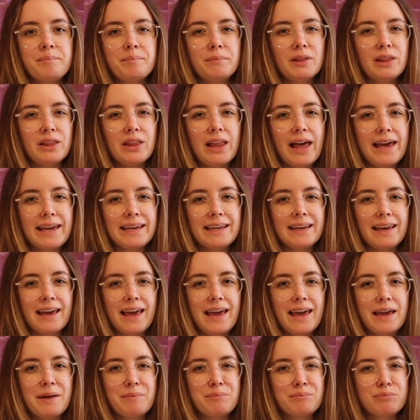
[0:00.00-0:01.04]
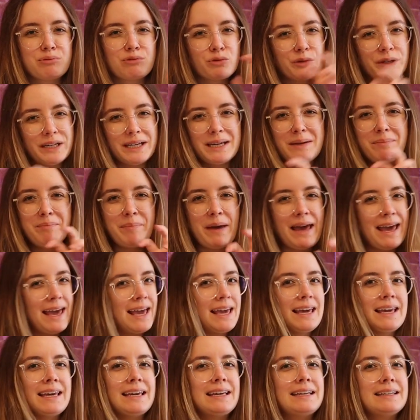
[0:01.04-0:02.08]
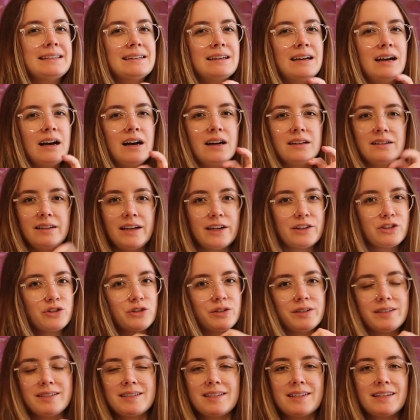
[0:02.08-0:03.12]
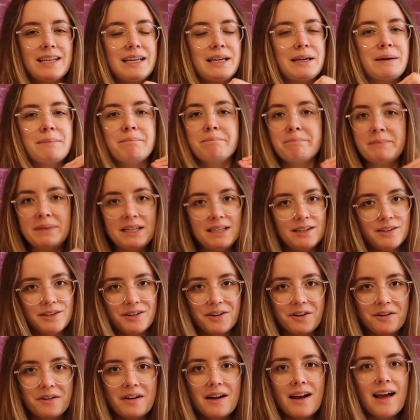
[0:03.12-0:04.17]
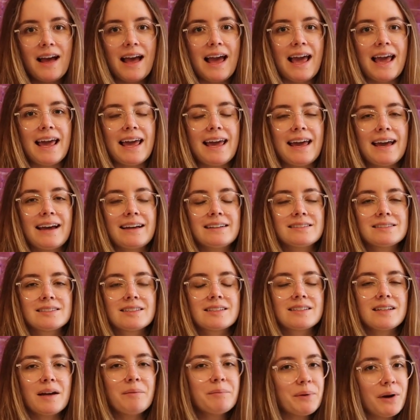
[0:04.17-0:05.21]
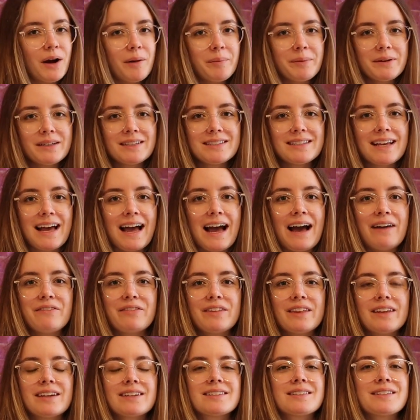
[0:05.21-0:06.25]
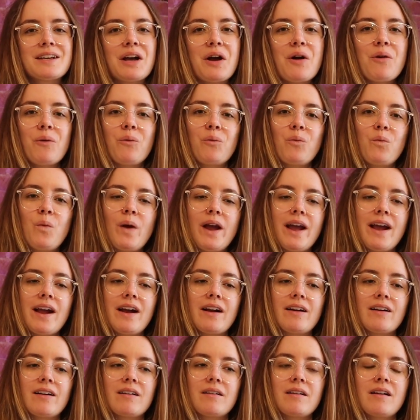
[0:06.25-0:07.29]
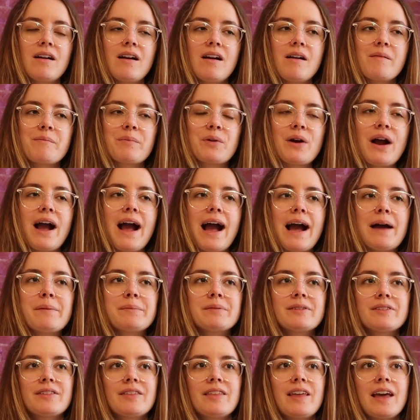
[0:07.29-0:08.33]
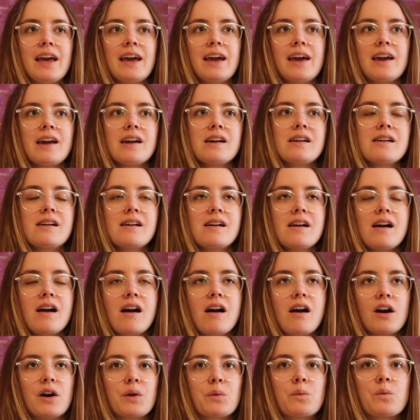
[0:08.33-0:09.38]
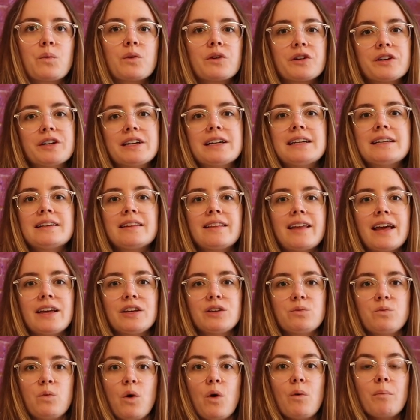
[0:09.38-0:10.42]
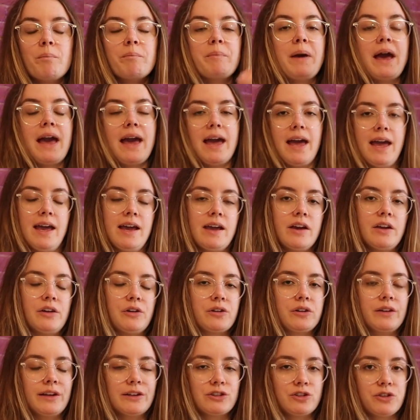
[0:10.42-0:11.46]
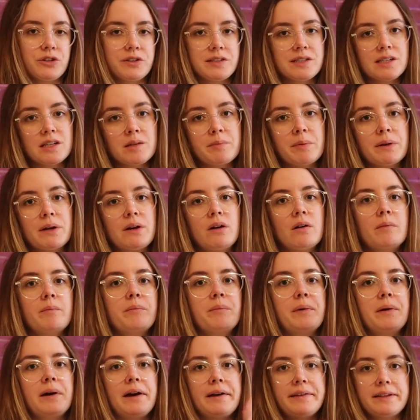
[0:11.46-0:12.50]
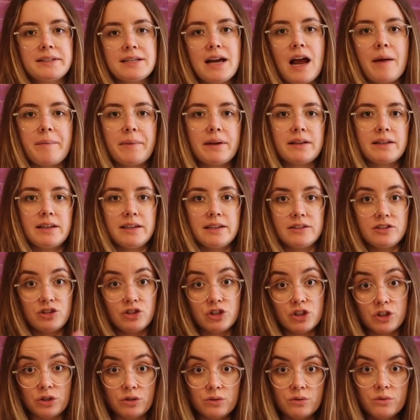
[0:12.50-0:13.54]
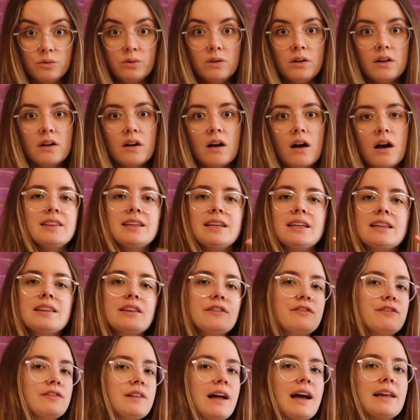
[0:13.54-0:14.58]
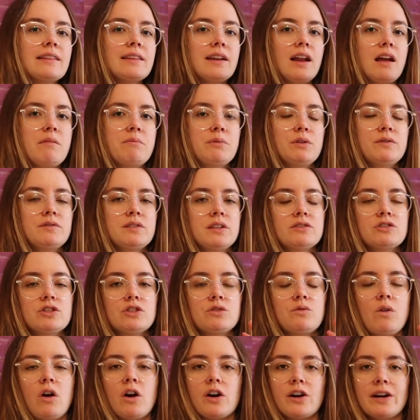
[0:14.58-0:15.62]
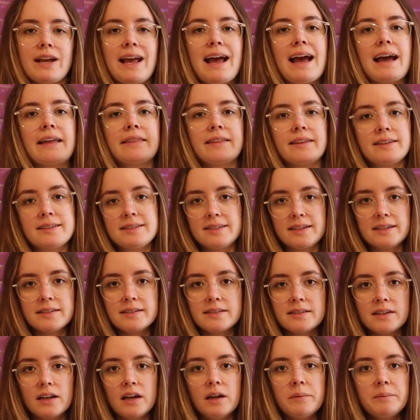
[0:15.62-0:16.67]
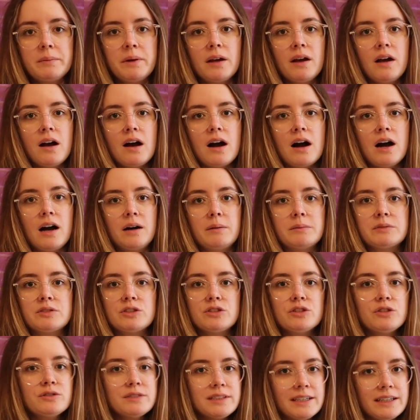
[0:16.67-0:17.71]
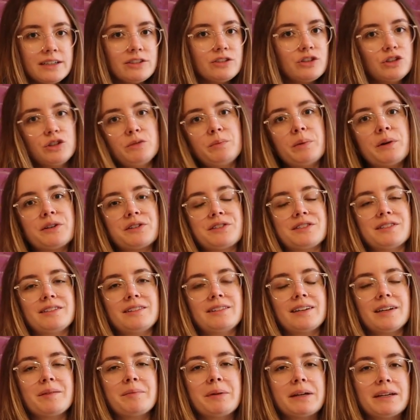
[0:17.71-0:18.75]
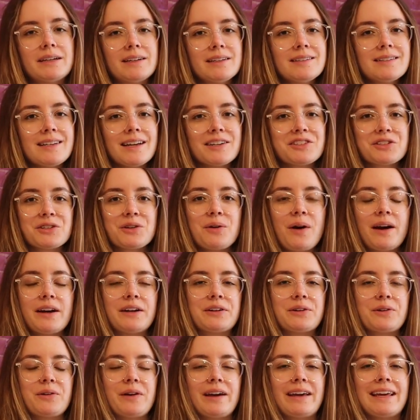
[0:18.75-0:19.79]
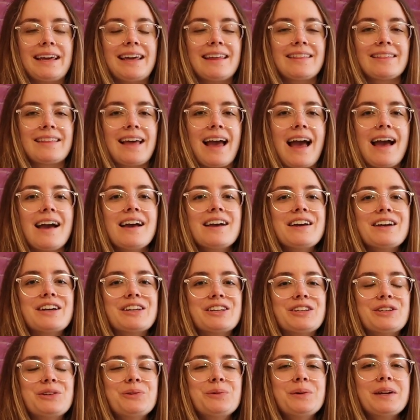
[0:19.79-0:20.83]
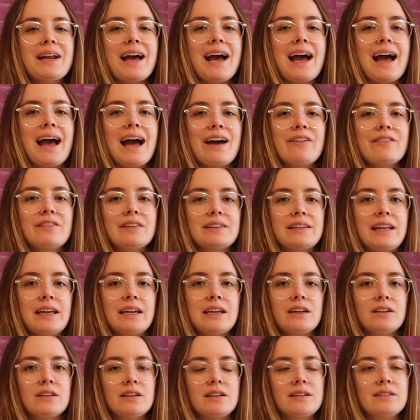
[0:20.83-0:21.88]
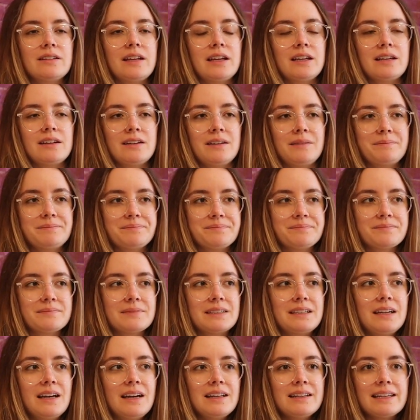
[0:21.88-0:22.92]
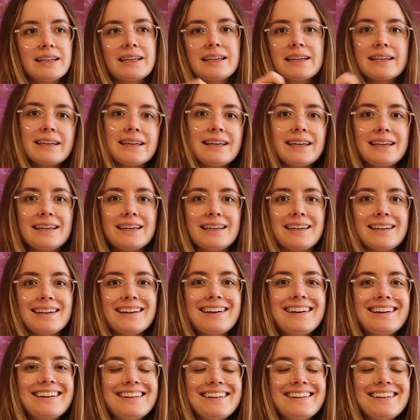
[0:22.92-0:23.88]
like a prepaid electricity meter. And some properties have this where perhaps they are worried that you won't pay your electricity bill by the time it is due. The flat that I moved into already had this system, so don't take it too personally, but it is actually quite annoying in that you would have like a key